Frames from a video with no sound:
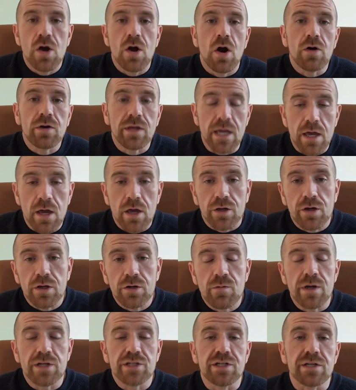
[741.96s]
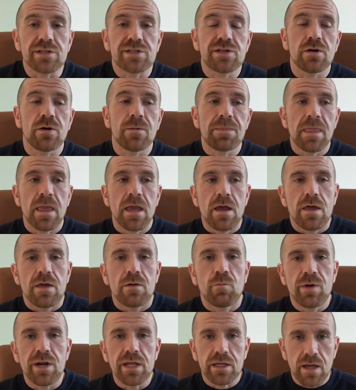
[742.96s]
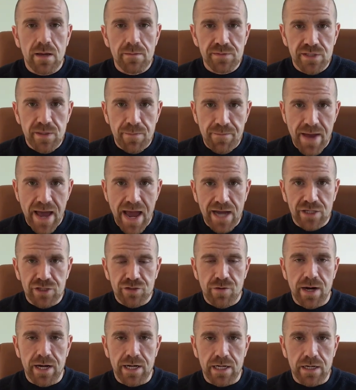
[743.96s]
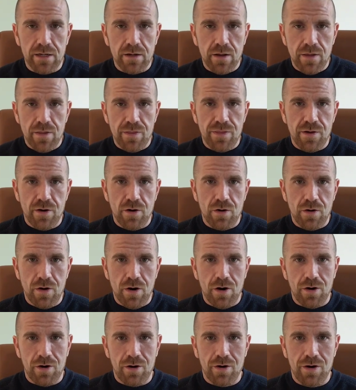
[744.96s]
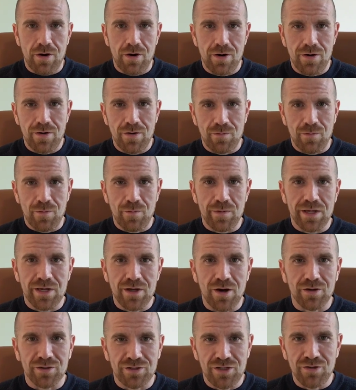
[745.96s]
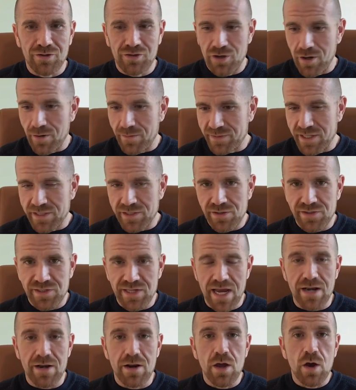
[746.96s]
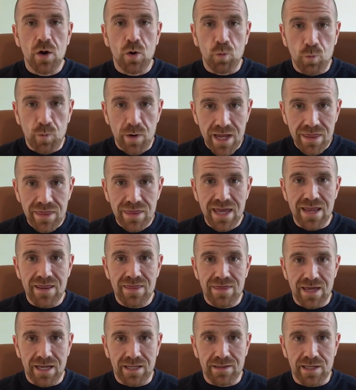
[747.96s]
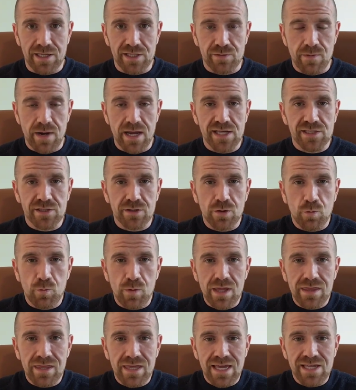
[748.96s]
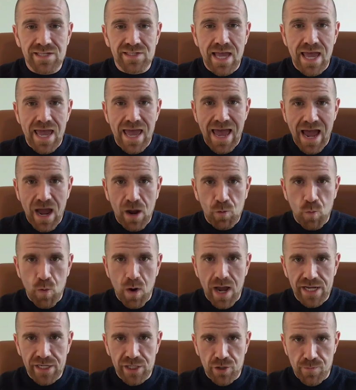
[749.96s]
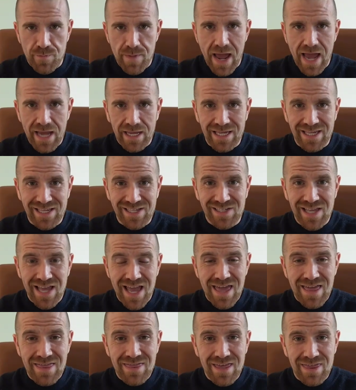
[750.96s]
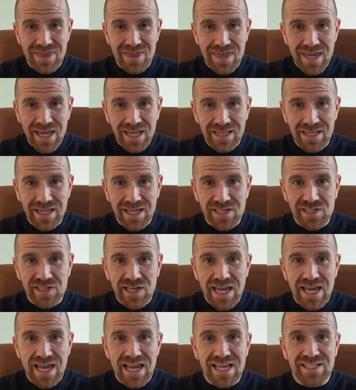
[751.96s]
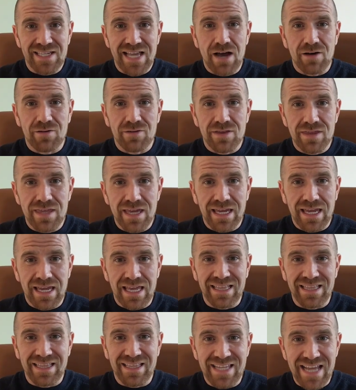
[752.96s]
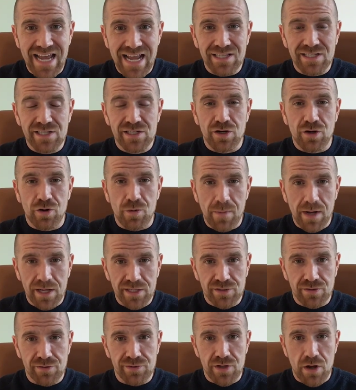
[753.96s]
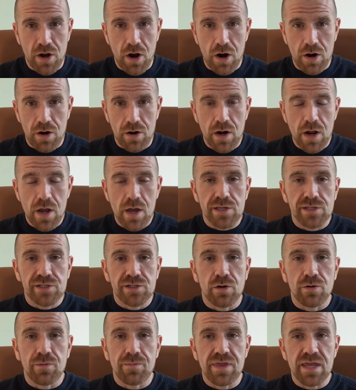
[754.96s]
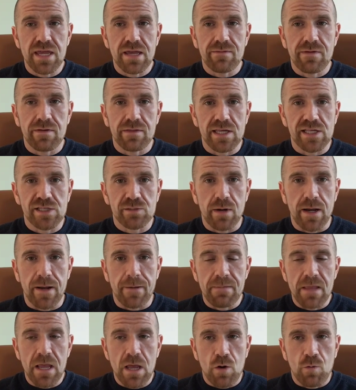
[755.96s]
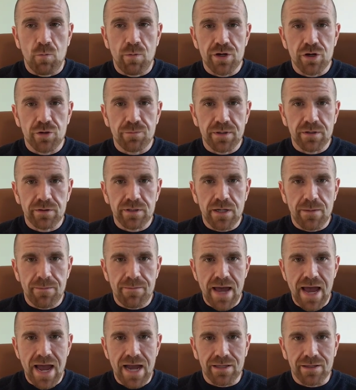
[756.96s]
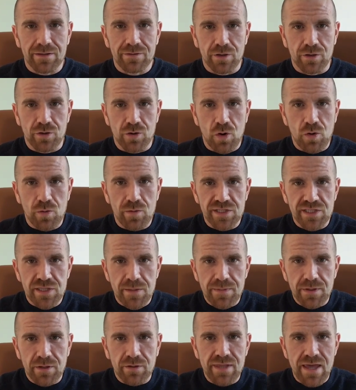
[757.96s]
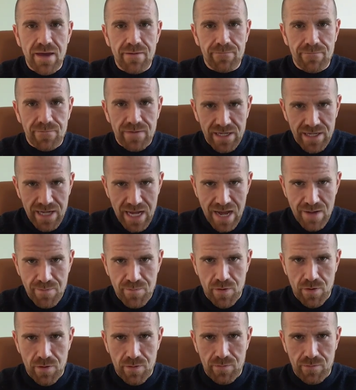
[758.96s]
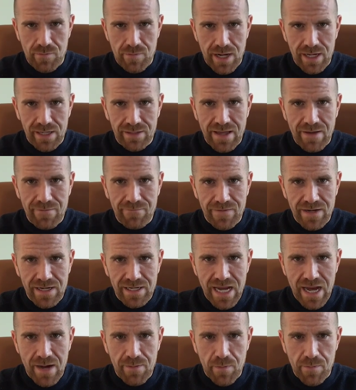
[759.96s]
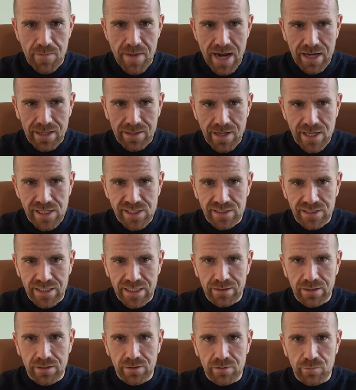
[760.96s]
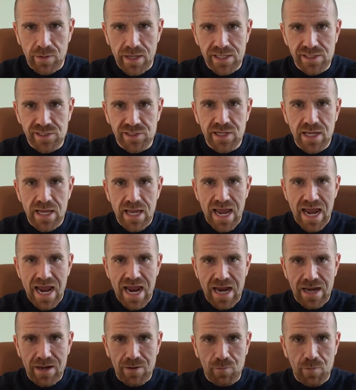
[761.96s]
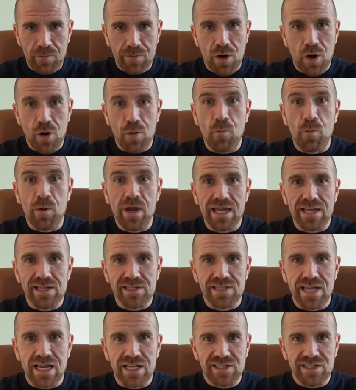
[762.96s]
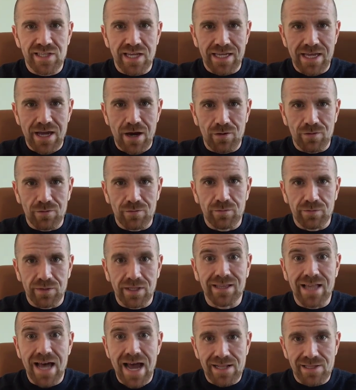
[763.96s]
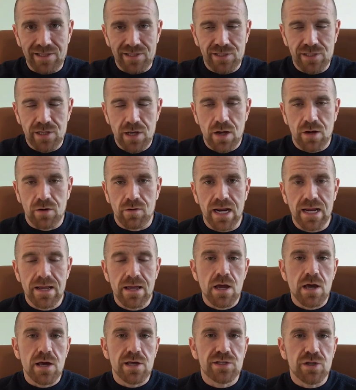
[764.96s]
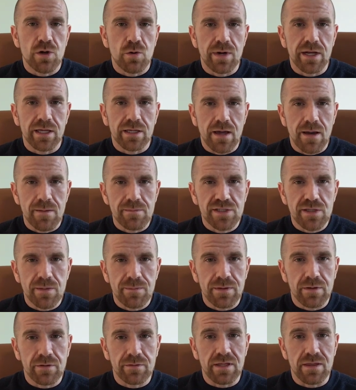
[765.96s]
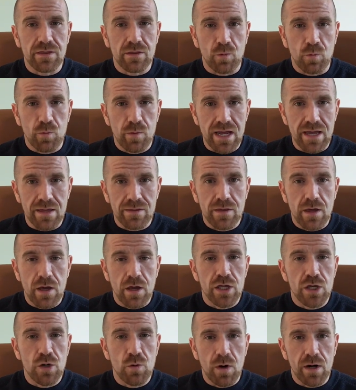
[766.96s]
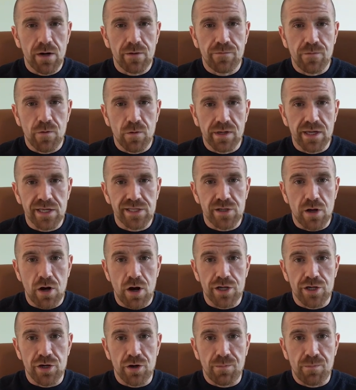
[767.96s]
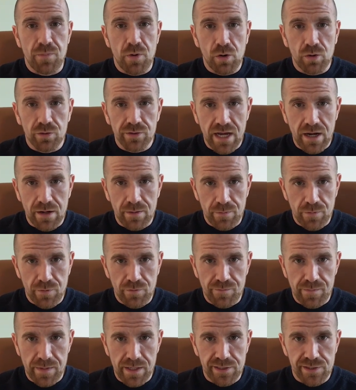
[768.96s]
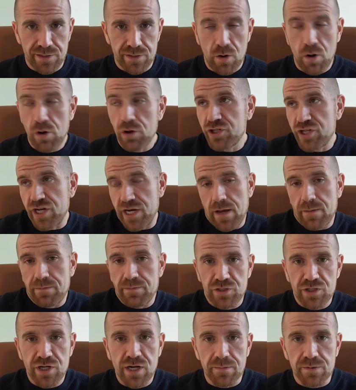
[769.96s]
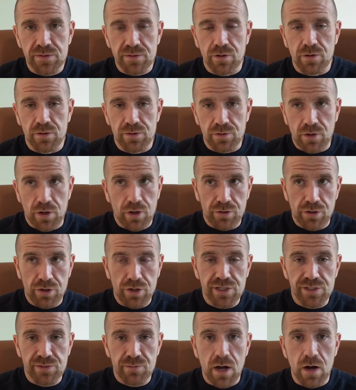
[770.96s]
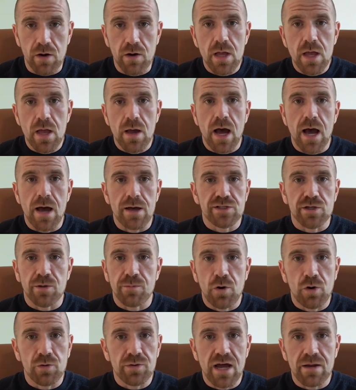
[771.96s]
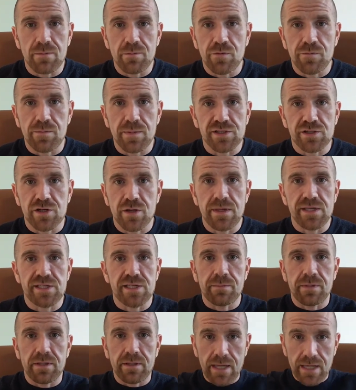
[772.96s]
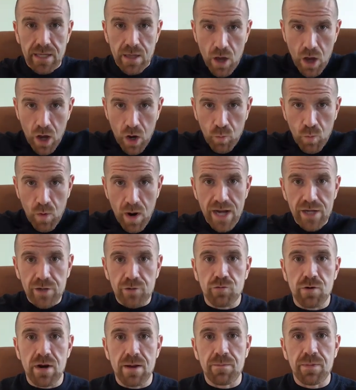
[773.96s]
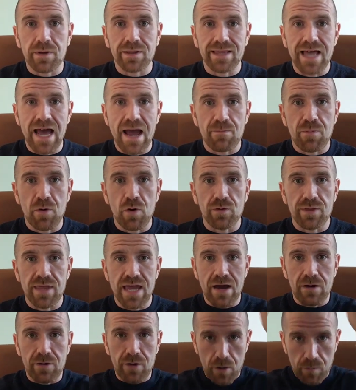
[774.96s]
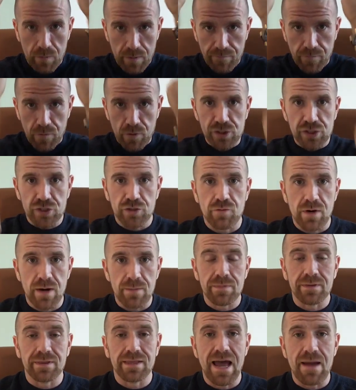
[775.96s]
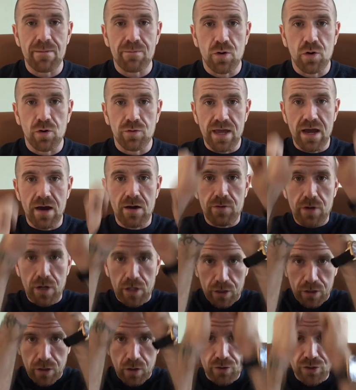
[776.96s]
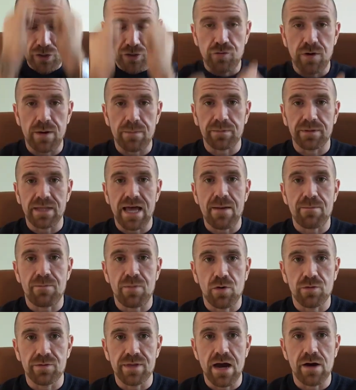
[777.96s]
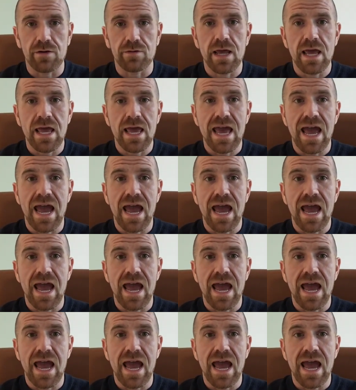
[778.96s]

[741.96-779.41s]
Okay, good question. So when it comes to back training, there are what we call two terms, as you said, width and thickness, right? So the width is how wide your back is. The thickness is how thick and dense your muscles are. So think of it this way. When you're building a back, the goal is to build that V taper, right? That V taper back, nice lean little waist and what we call wings that stick out, the lats, right? So when it comes to building the width, you want to focus on your pull down movements or chin ups. Chin ups are good as well. So pull down movements could be something like a wide grip, lat pull down, a reverse grip, lat pull down, a closed grip, lat pull down.